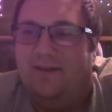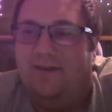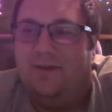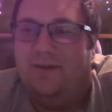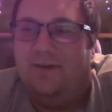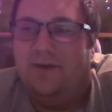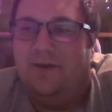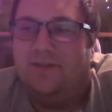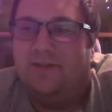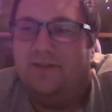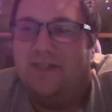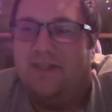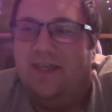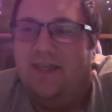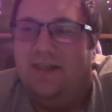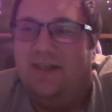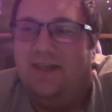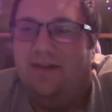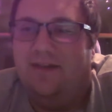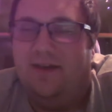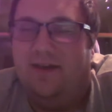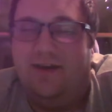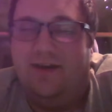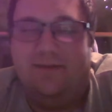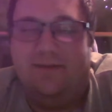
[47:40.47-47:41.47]

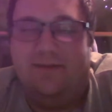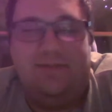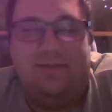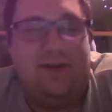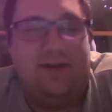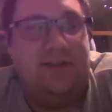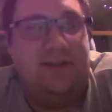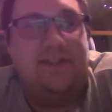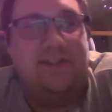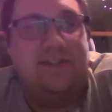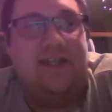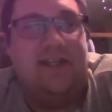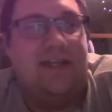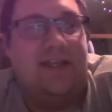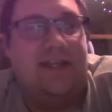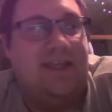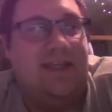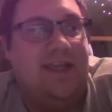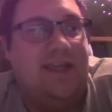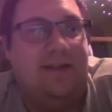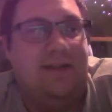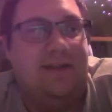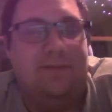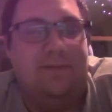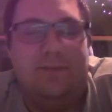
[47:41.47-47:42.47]
He's not a
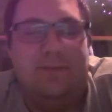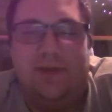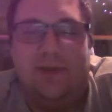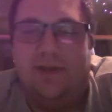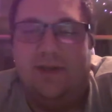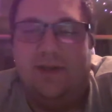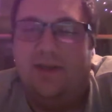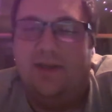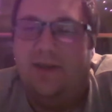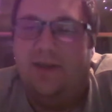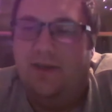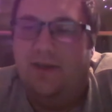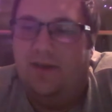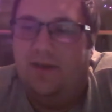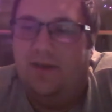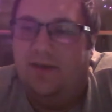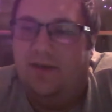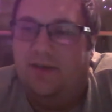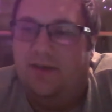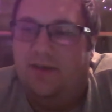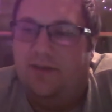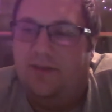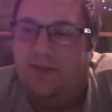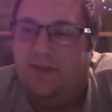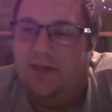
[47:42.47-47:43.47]
kitten, but
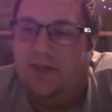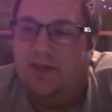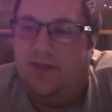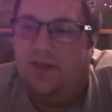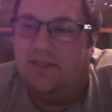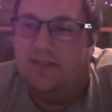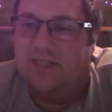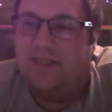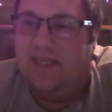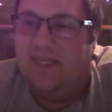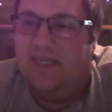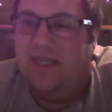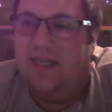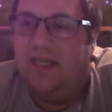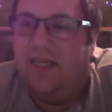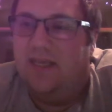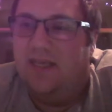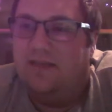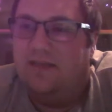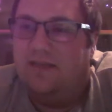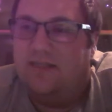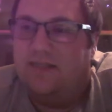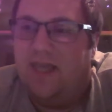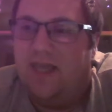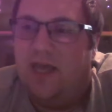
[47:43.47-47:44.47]
the youngest kitty,
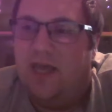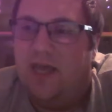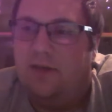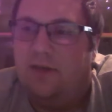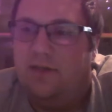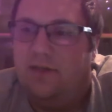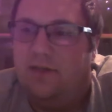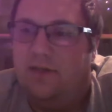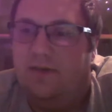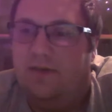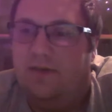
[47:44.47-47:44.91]
Scout.